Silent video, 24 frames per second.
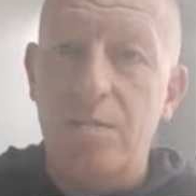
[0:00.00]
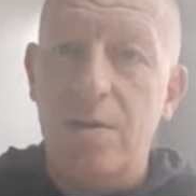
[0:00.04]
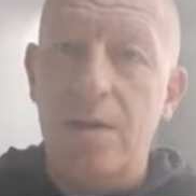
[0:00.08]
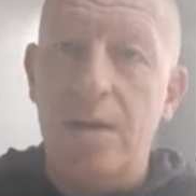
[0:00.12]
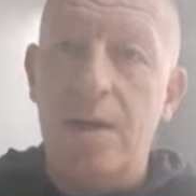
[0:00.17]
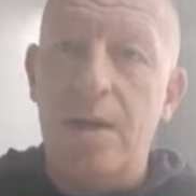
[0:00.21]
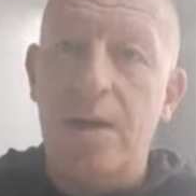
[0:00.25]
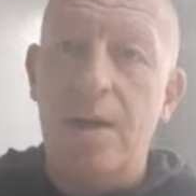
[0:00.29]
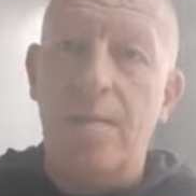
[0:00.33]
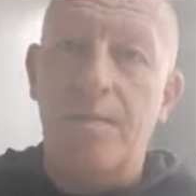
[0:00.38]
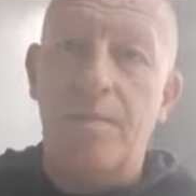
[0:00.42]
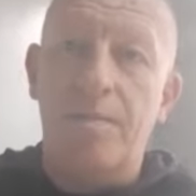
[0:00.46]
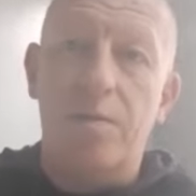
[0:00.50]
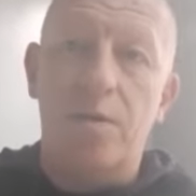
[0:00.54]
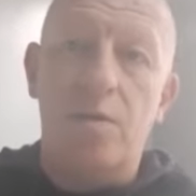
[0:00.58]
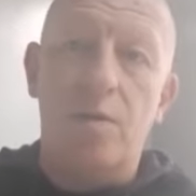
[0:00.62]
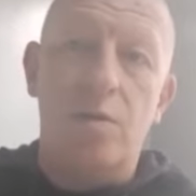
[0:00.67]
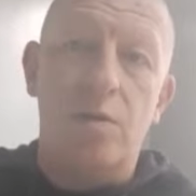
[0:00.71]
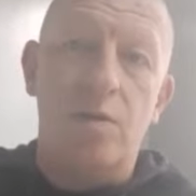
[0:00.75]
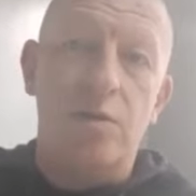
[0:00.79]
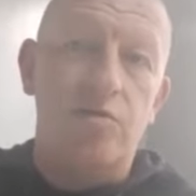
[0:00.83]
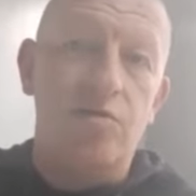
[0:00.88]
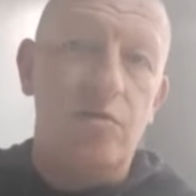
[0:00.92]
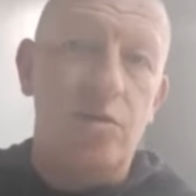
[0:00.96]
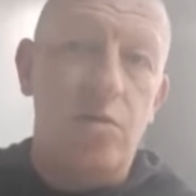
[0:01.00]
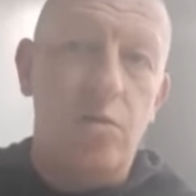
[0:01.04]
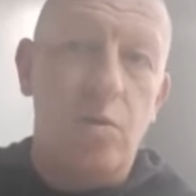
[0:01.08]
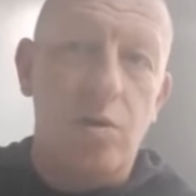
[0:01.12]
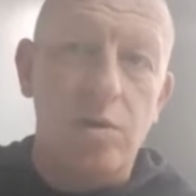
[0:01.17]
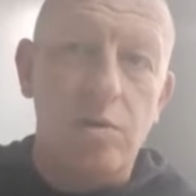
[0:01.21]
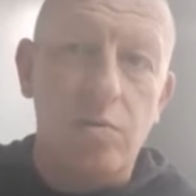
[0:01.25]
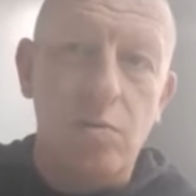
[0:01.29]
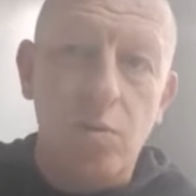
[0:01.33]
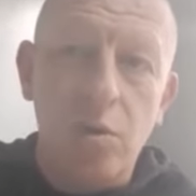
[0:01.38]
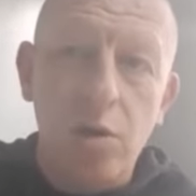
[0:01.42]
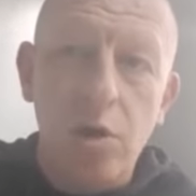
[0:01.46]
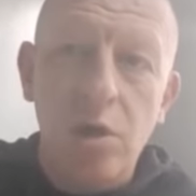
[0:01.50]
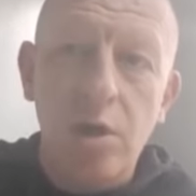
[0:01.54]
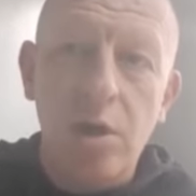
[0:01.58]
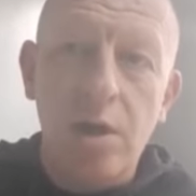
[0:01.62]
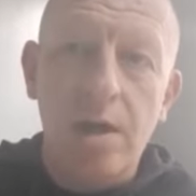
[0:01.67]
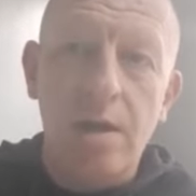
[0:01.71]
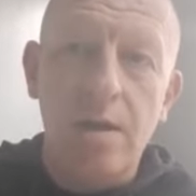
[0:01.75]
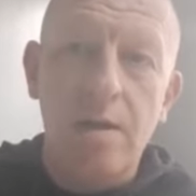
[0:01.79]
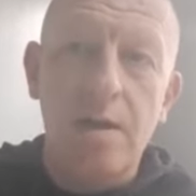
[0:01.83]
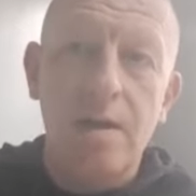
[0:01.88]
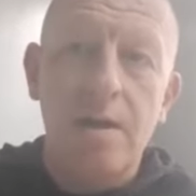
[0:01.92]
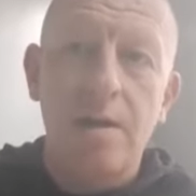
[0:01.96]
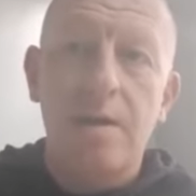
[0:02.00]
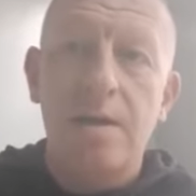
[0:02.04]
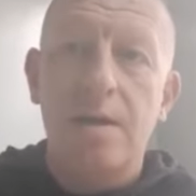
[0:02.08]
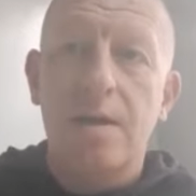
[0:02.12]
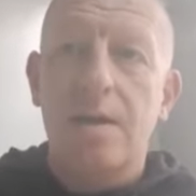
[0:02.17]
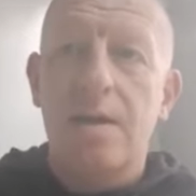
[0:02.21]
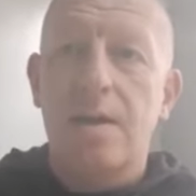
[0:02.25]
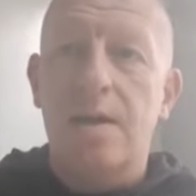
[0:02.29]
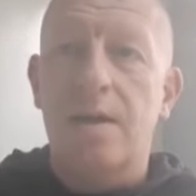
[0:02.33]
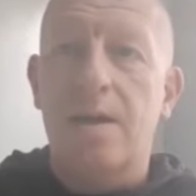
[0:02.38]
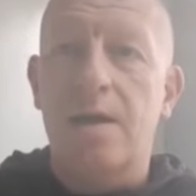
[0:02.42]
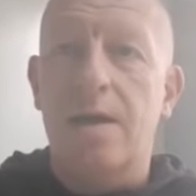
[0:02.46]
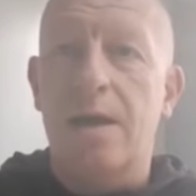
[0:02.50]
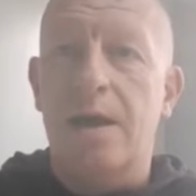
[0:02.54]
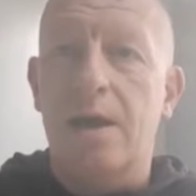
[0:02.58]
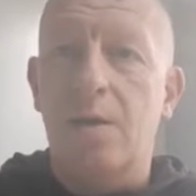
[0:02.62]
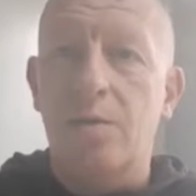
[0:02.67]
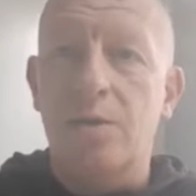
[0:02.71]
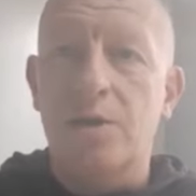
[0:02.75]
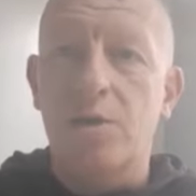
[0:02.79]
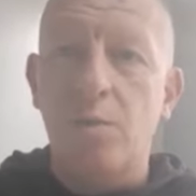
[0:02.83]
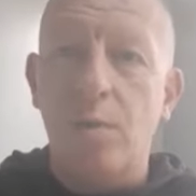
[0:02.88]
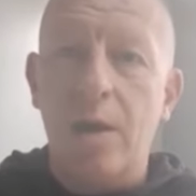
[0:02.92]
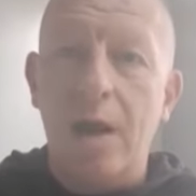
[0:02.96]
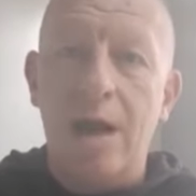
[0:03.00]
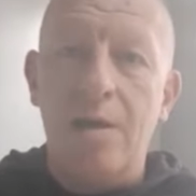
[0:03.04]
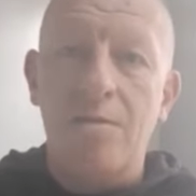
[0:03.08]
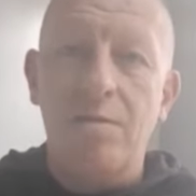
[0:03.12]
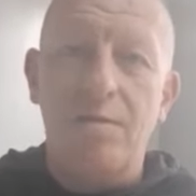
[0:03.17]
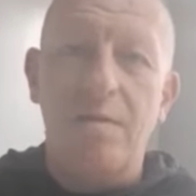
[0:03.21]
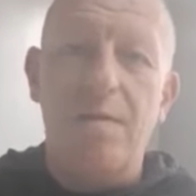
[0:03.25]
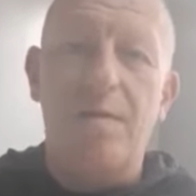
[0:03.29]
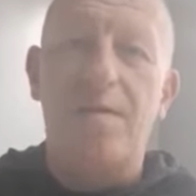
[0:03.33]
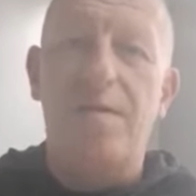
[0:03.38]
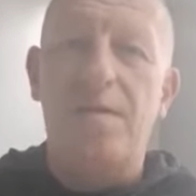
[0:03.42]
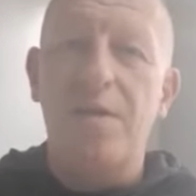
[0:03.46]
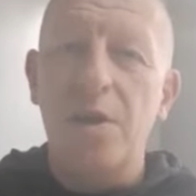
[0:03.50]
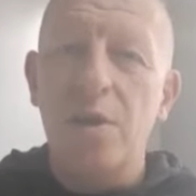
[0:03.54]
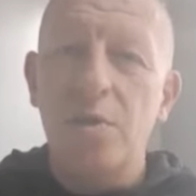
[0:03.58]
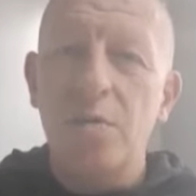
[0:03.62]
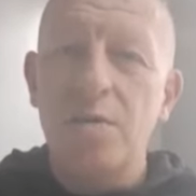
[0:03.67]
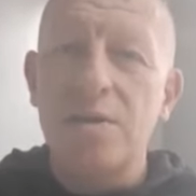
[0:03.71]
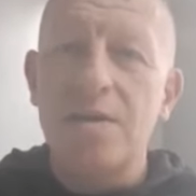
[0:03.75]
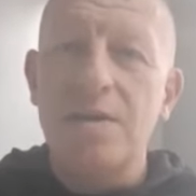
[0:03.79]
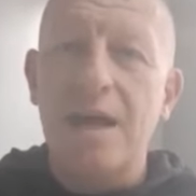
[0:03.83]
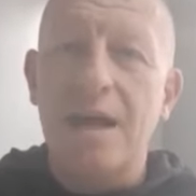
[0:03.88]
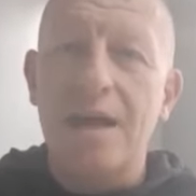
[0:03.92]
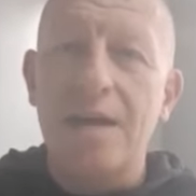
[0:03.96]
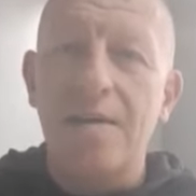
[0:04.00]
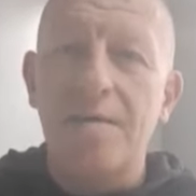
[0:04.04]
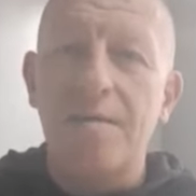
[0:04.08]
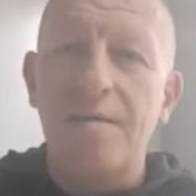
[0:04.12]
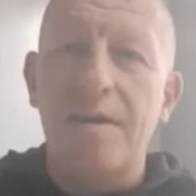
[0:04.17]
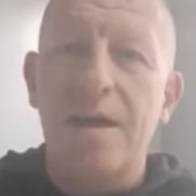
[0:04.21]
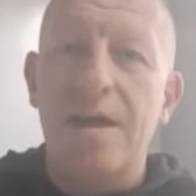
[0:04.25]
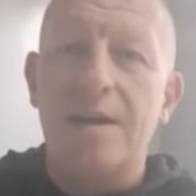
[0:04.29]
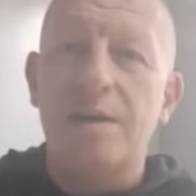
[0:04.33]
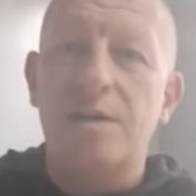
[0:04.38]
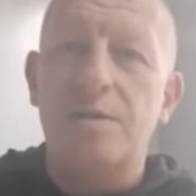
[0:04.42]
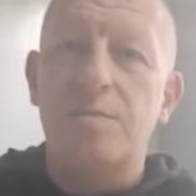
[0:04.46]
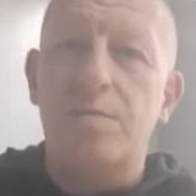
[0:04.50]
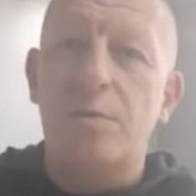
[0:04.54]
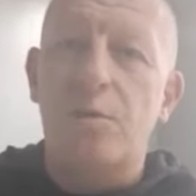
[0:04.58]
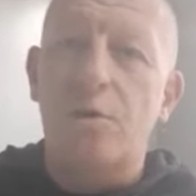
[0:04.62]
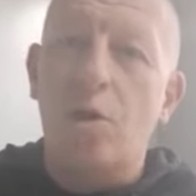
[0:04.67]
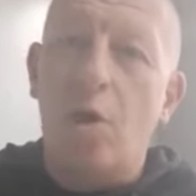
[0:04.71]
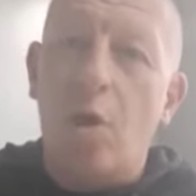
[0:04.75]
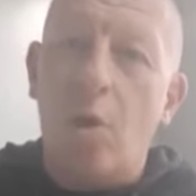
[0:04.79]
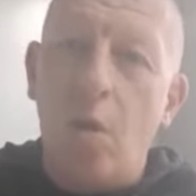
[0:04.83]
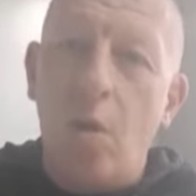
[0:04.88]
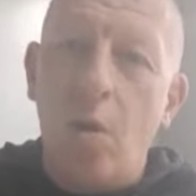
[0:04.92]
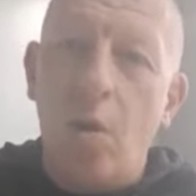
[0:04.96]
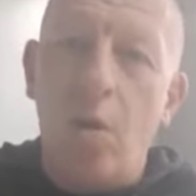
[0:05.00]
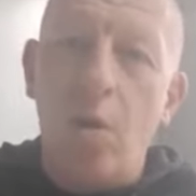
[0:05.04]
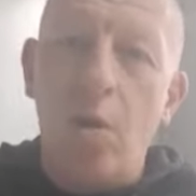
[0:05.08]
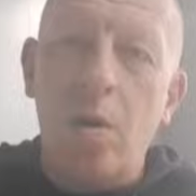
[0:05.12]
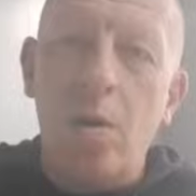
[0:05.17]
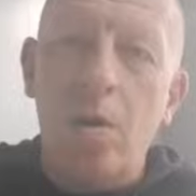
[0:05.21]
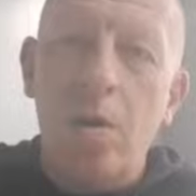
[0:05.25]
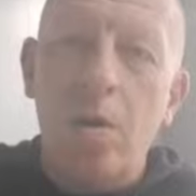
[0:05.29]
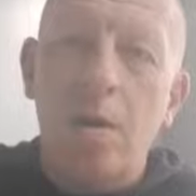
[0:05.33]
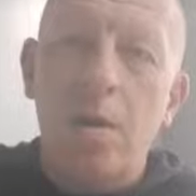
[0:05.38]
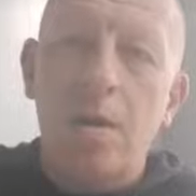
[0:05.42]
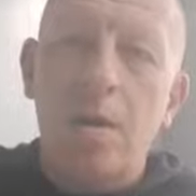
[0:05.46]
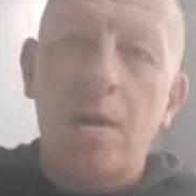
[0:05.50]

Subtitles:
The drug wasn't working, and I was aware of a few side effects, but not all.